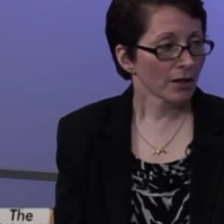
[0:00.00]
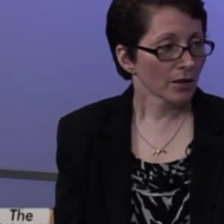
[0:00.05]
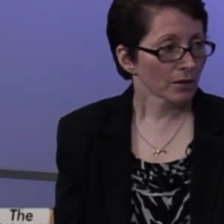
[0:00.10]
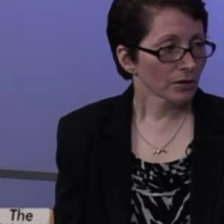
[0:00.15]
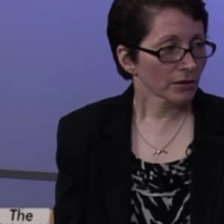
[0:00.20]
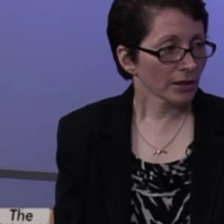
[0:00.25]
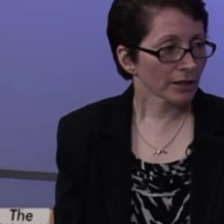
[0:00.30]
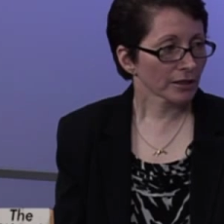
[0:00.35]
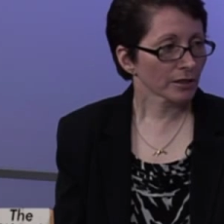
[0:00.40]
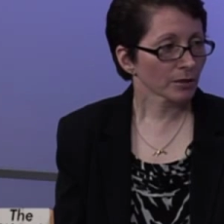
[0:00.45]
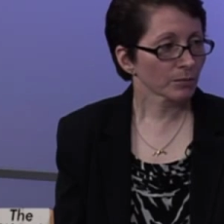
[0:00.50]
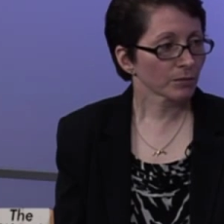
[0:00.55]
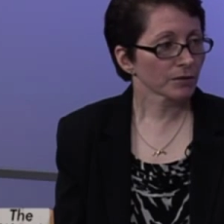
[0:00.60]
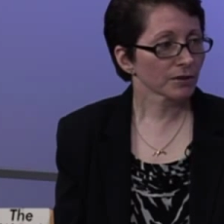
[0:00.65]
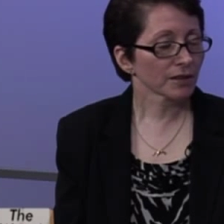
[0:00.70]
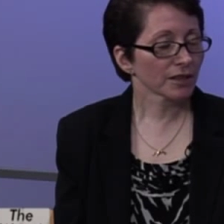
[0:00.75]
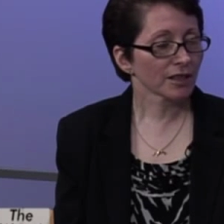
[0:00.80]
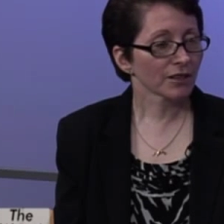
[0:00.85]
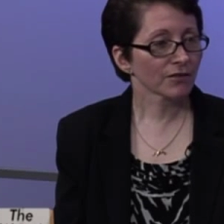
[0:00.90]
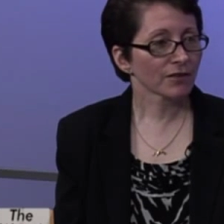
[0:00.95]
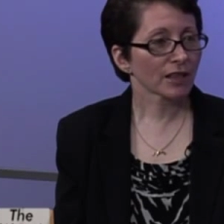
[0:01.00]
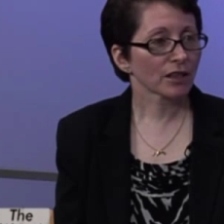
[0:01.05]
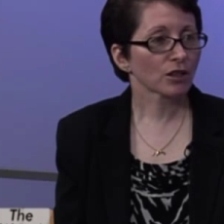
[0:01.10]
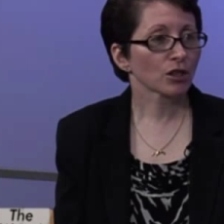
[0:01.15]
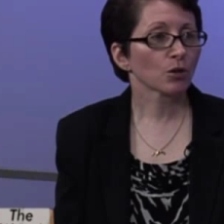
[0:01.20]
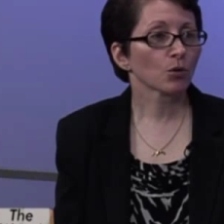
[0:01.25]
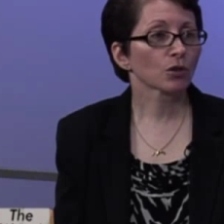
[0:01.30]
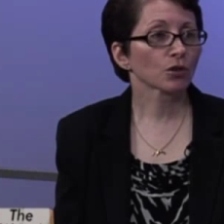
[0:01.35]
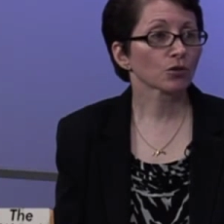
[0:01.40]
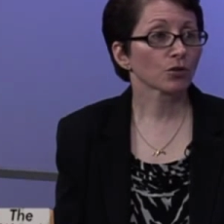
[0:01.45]
like to believe that the
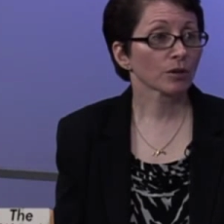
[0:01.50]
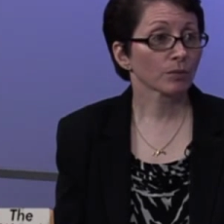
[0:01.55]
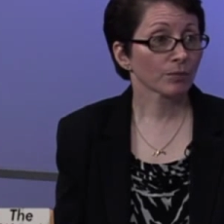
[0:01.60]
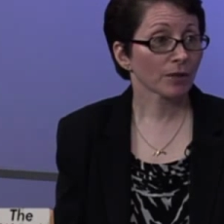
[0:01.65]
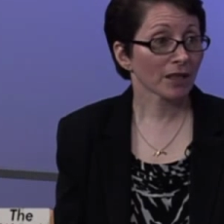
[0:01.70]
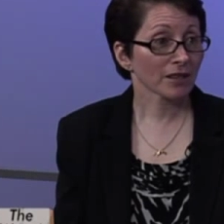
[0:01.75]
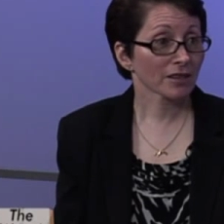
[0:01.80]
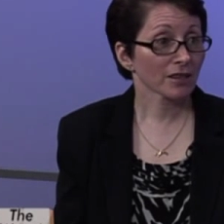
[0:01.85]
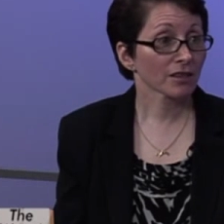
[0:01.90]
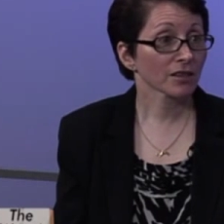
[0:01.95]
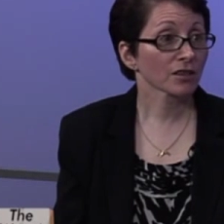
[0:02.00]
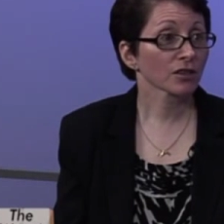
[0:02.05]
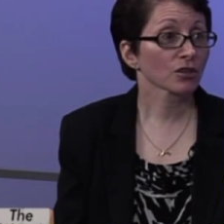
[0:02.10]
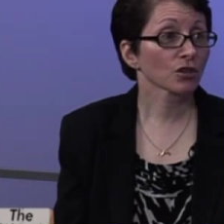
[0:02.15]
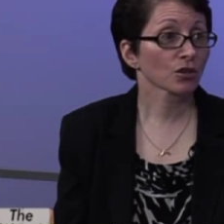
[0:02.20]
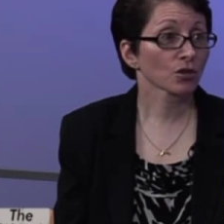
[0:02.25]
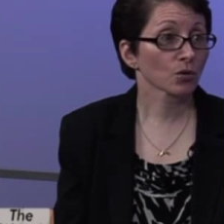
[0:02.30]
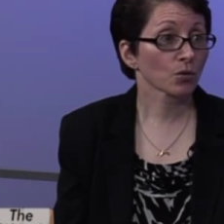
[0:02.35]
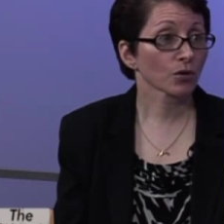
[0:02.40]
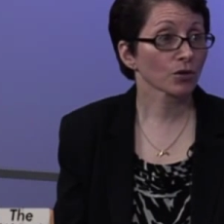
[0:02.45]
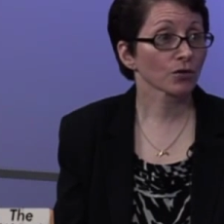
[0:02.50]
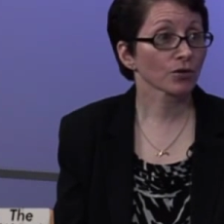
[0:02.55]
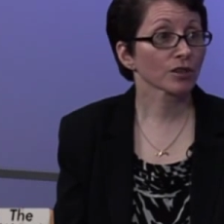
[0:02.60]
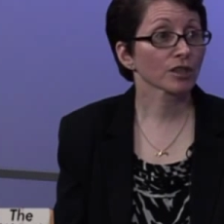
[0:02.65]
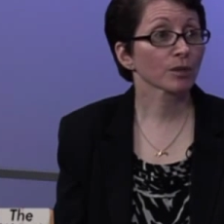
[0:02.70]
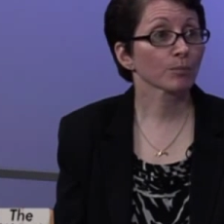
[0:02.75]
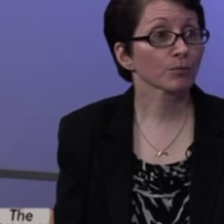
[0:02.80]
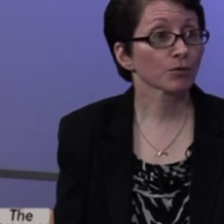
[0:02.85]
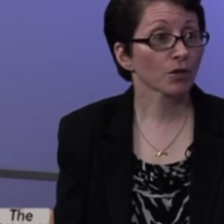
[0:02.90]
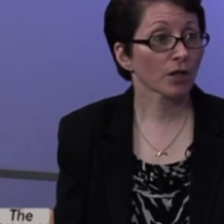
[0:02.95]
auditory processing disorder is the
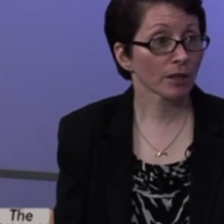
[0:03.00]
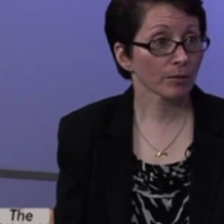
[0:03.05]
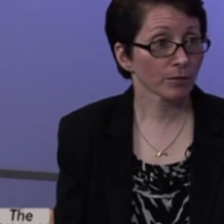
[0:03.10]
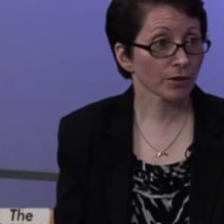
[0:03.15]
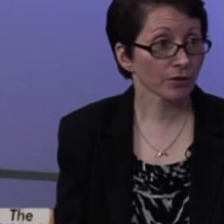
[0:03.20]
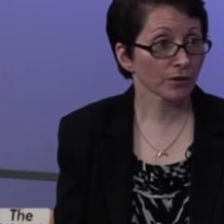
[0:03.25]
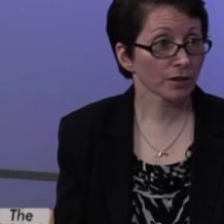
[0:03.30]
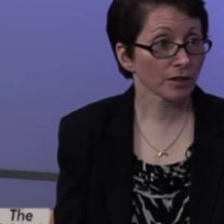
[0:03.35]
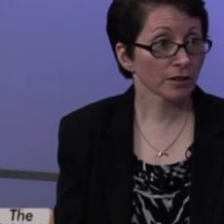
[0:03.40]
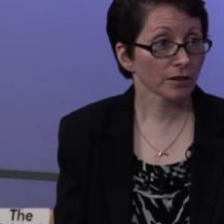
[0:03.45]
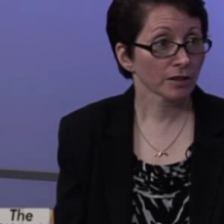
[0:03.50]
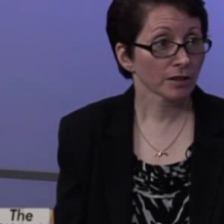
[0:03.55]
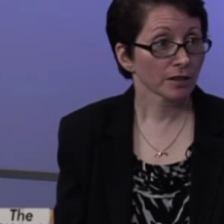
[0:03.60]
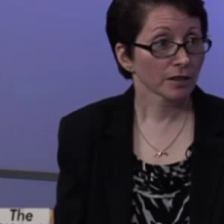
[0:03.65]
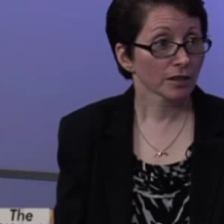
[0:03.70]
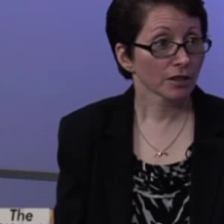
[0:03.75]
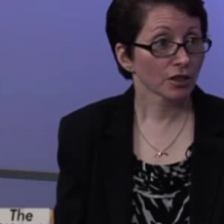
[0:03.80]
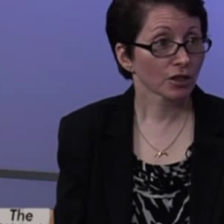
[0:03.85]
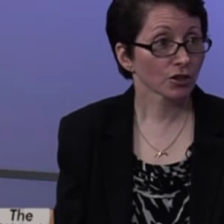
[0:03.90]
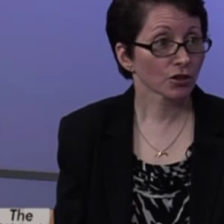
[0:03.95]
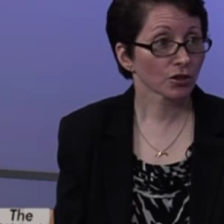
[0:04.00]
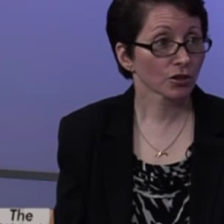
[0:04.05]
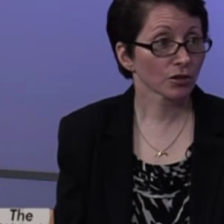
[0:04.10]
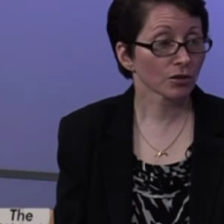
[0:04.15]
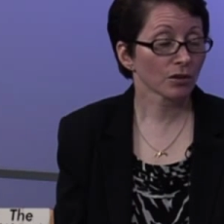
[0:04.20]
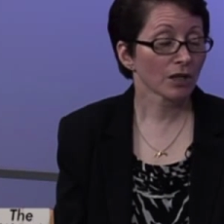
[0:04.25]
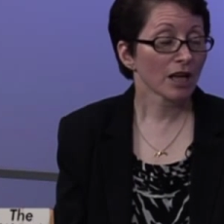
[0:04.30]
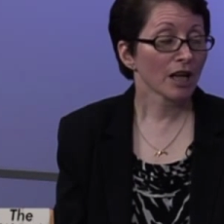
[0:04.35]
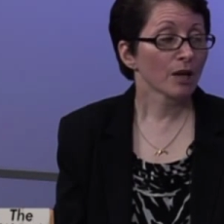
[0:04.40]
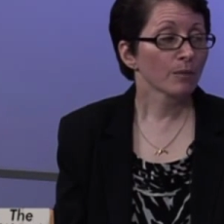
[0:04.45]
primary issue,
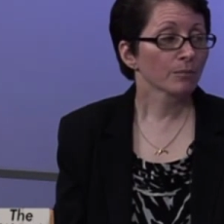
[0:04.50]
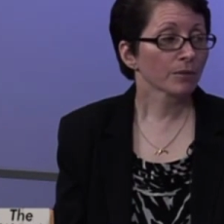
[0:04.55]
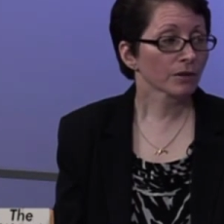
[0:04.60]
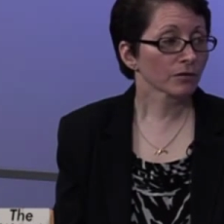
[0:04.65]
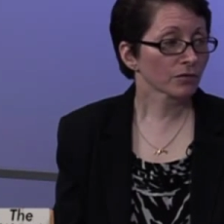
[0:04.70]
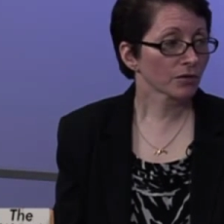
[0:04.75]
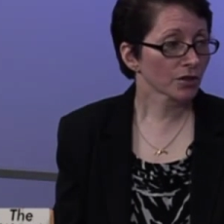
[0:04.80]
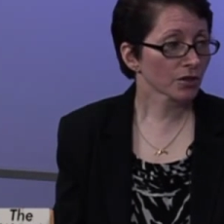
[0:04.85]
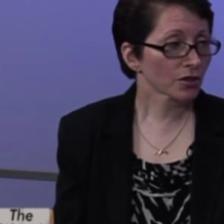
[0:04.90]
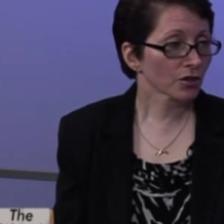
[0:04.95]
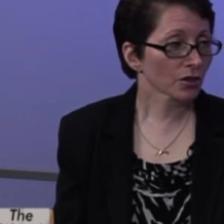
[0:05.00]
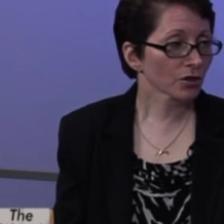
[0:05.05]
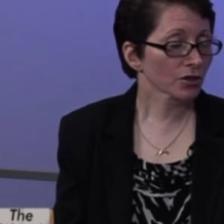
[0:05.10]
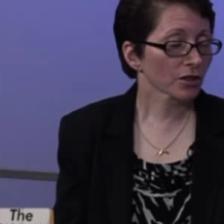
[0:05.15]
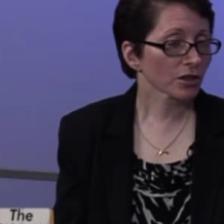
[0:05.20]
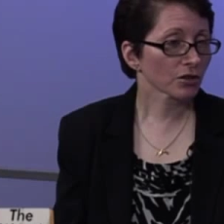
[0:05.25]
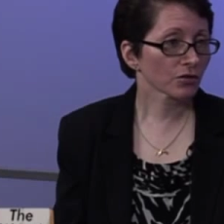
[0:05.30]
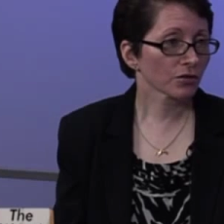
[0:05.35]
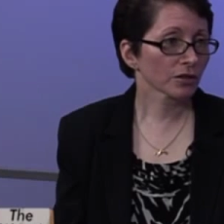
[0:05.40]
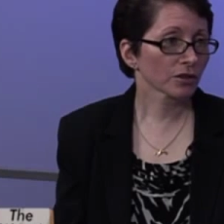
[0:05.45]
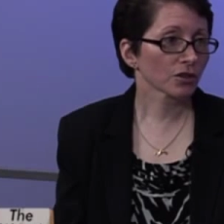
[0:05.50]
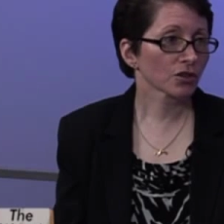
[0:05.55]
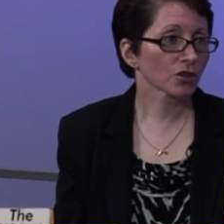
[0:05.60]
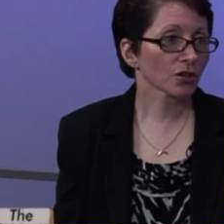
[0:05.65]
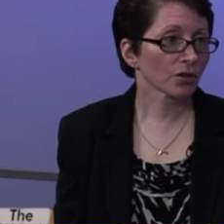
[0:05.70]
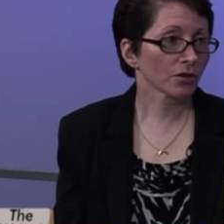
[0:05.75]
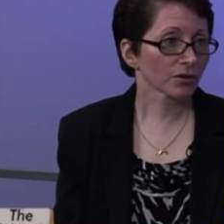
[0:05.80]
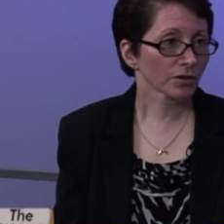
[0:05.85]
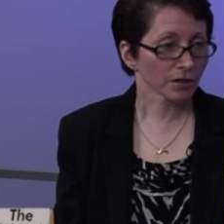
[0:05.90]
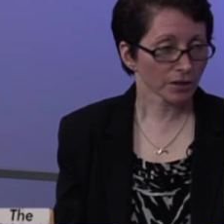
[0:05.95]
but research has really
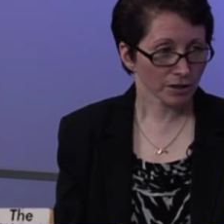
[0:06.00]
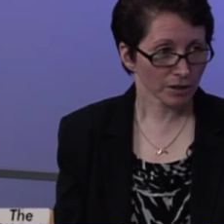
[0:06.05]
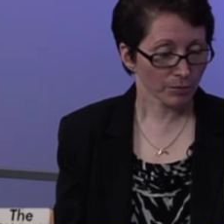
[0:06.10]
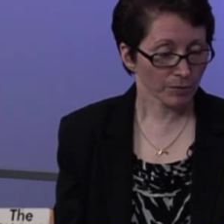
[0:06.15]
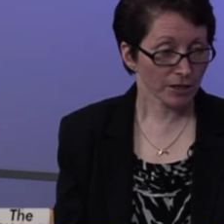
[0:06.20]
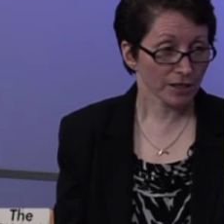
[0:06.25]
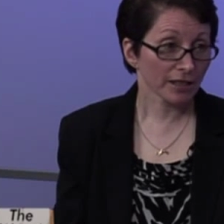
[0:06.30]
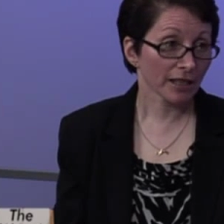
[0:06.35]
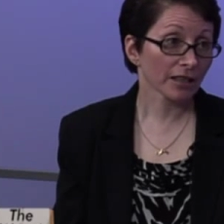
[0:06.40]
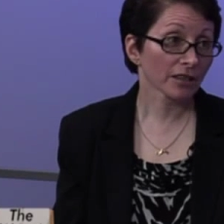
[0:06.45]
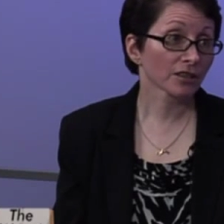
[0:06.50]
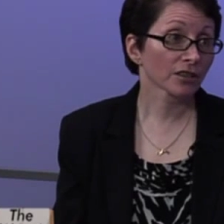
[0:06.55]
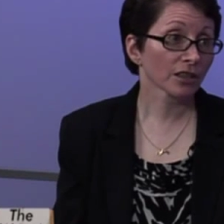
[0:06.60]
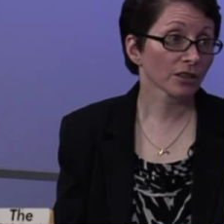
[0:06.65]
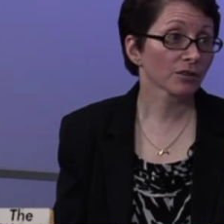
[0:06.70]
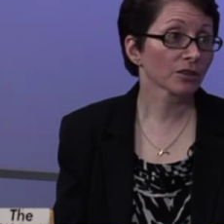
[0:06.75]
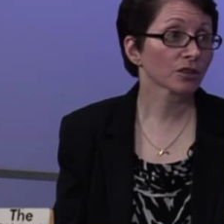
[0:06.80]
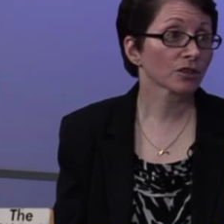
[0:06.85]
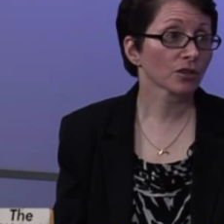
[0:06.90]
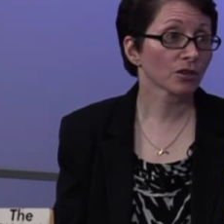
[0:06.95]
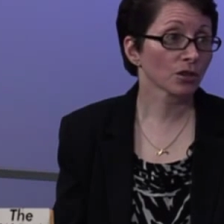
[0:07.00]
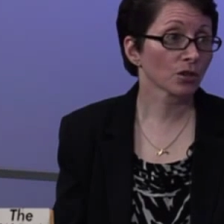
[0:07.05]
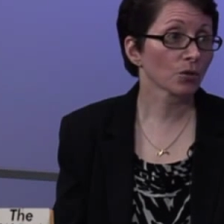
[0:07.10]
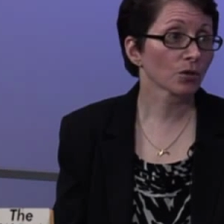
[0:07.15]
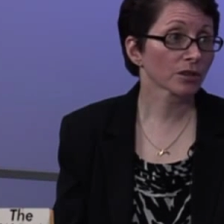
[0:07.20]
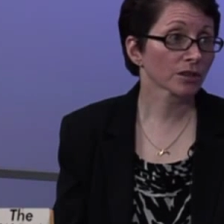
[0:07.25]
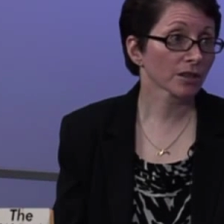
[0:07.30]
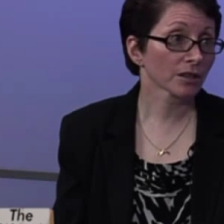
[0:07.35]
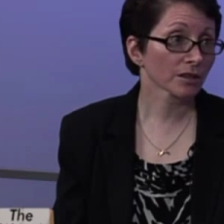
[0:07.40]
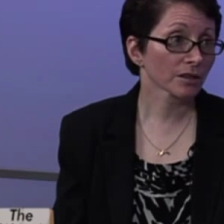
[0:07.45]
shown it to be secondary to the
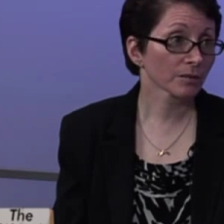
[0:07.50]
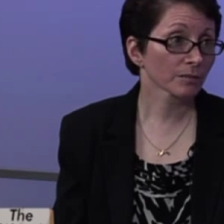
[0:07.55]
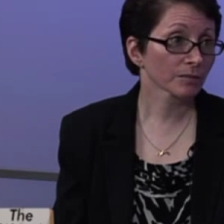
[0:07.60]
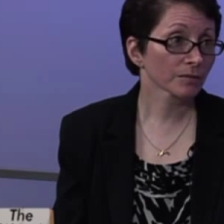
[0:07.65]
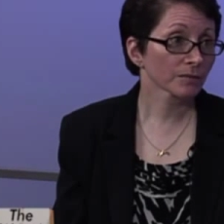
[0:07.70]
autism.